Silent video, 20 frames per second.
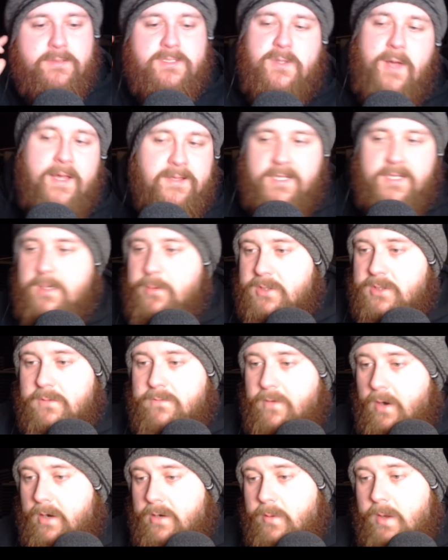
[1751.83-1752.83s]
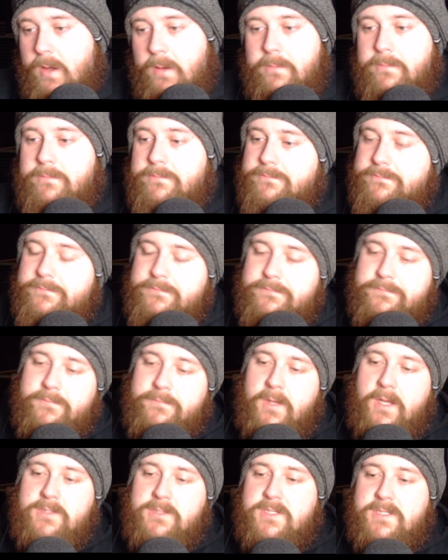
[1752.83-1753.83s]
So, I think he would do very well.
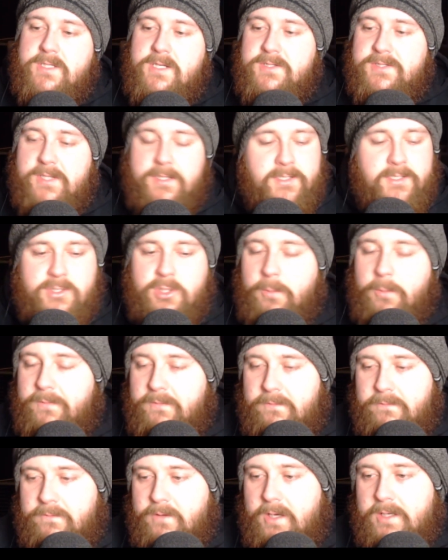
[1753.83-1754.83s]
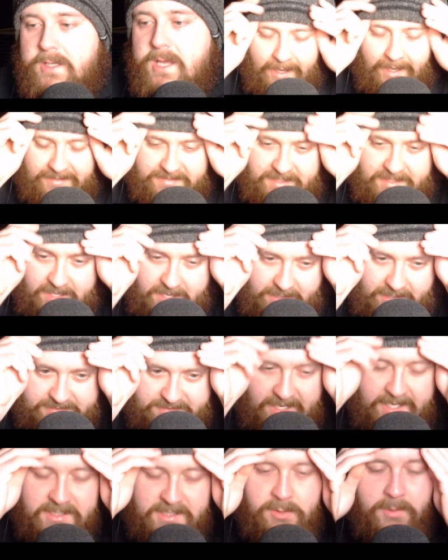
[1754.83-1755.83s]
He's at the top of I think he could
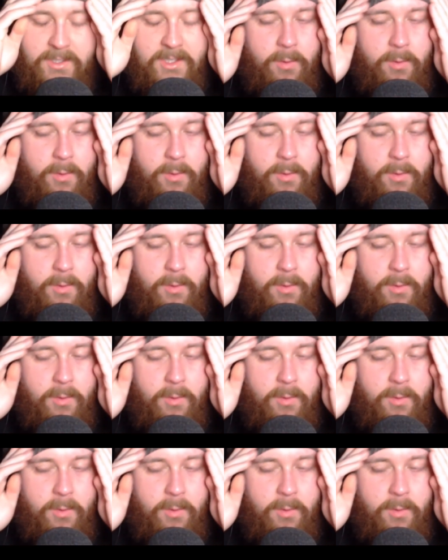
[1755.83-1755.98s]
take to